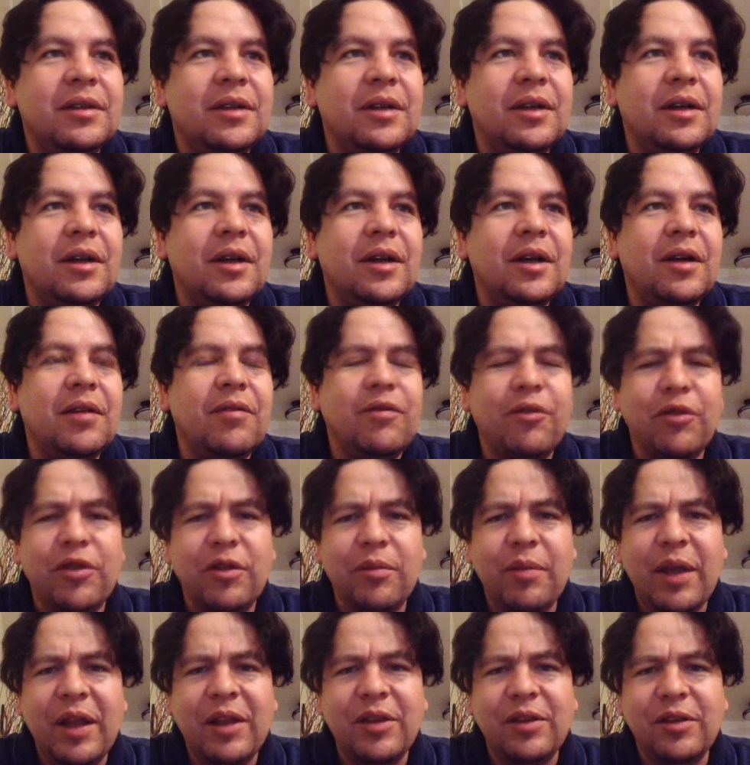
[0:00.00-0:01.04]
For the
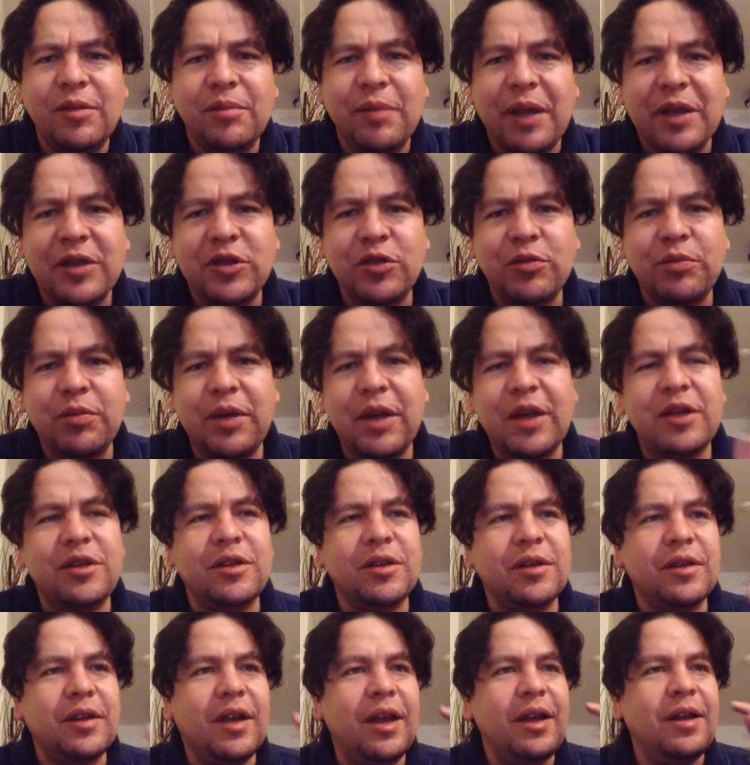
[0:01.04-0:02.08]
mental
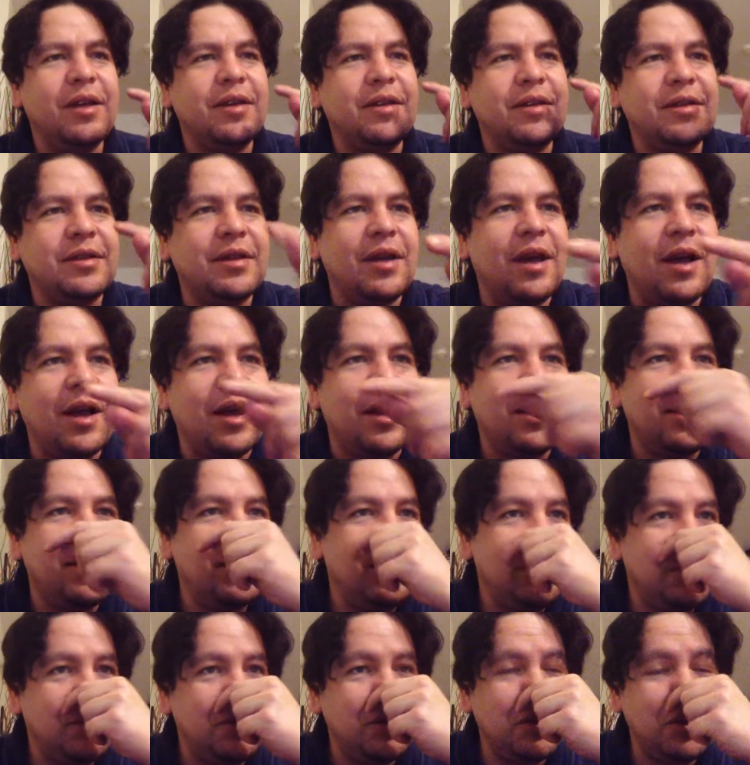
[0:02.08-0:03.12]
masturbation, they decide
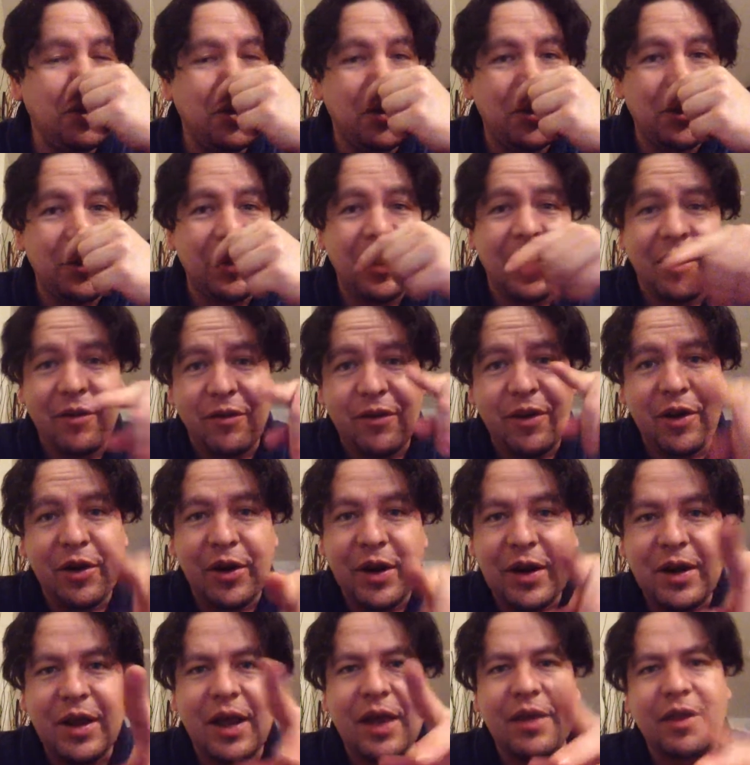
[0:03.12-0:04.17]
to go on that
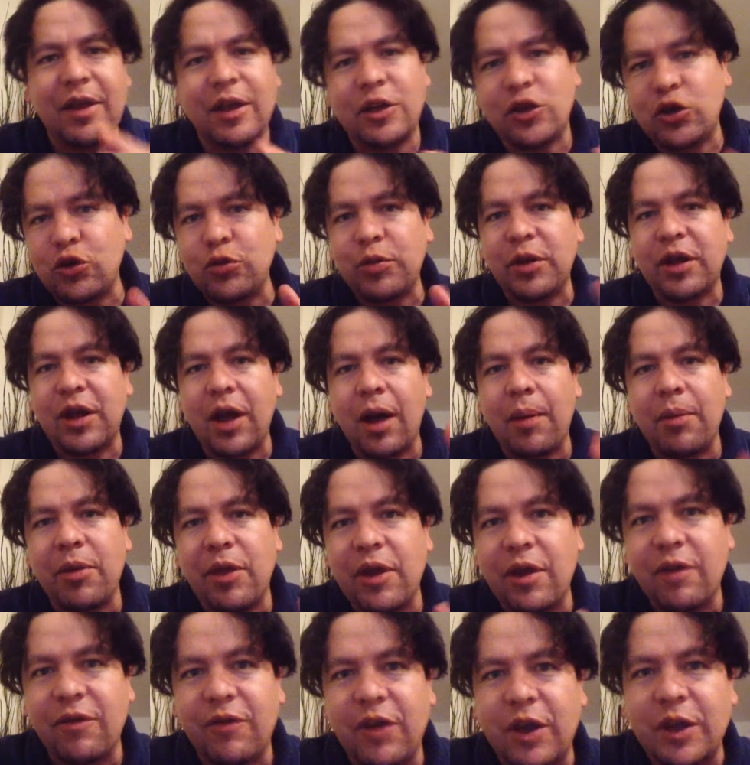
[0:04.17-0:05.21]
very day that you become
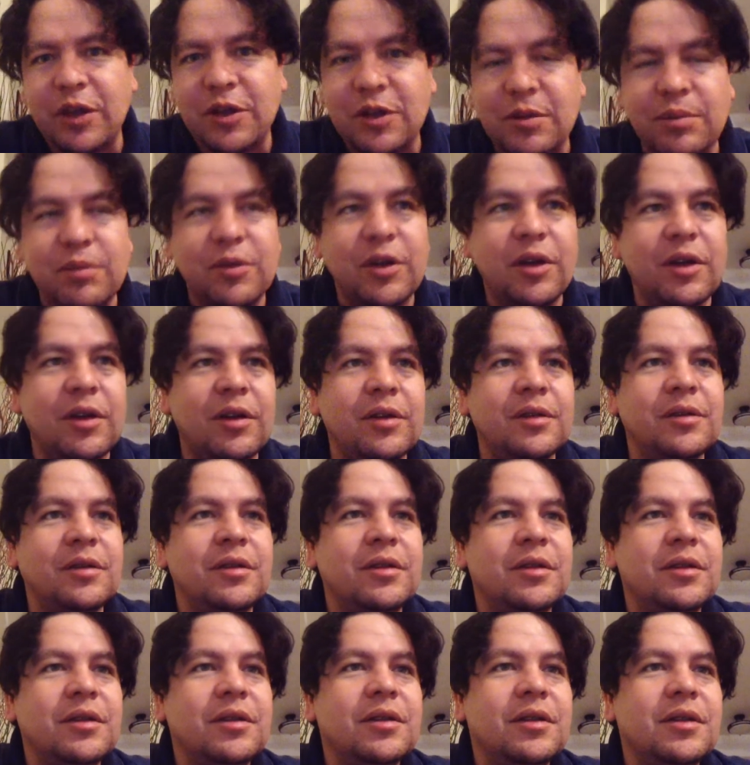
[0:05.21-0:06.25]
their victim, you know.
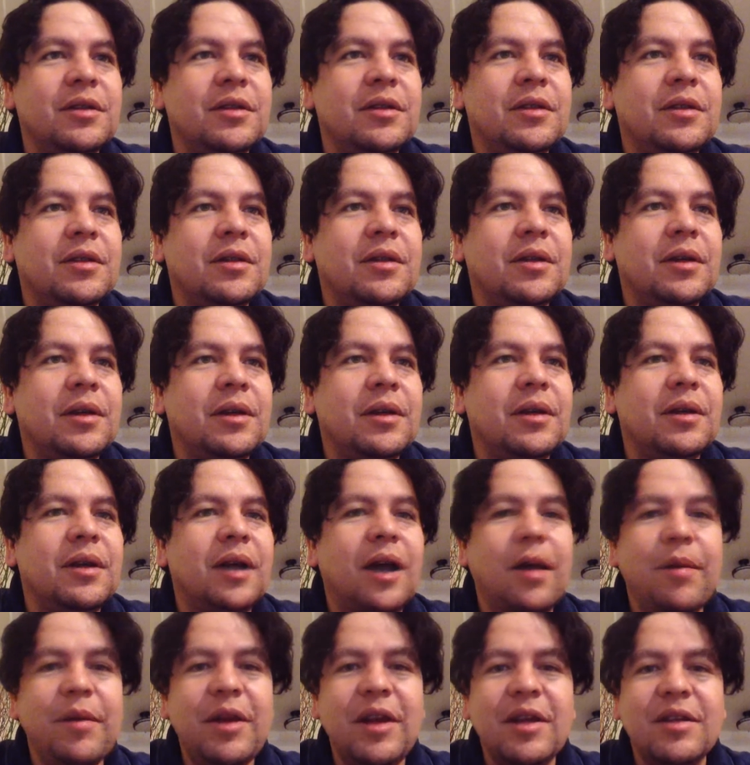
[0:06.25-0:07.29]

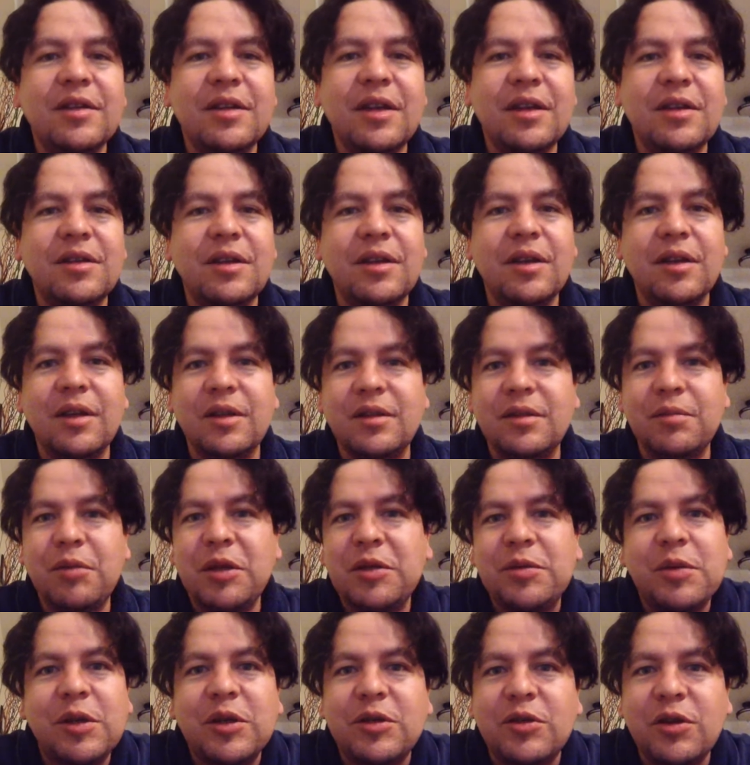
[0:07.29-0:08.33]
I mean, it
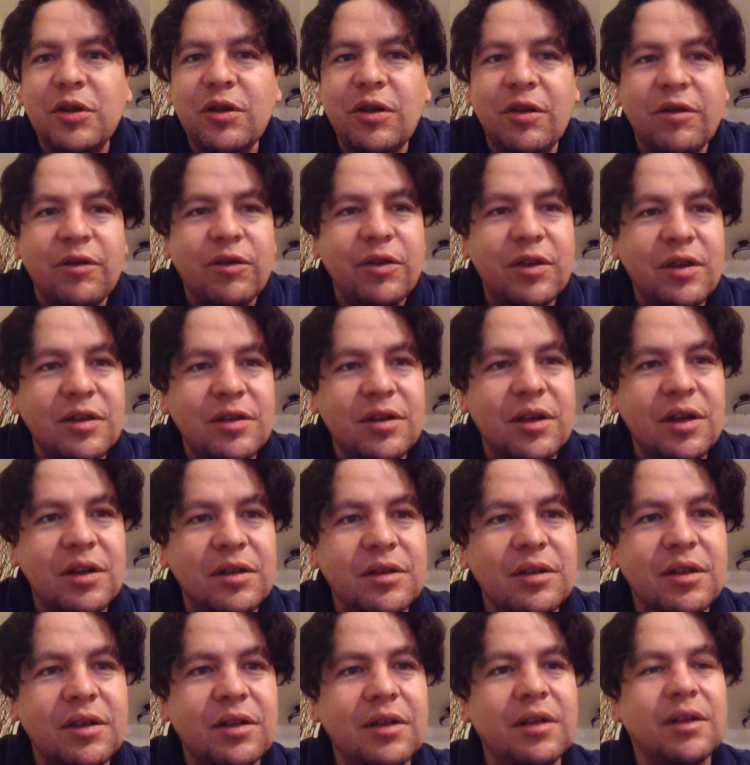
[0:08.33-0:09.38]
must be a turn on for these guys,
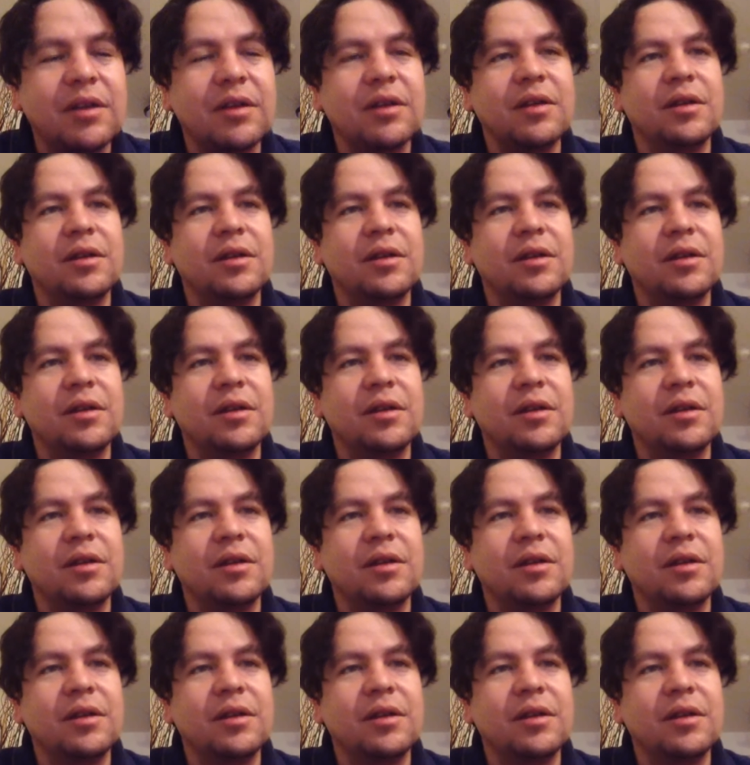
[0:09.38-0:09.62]
I think.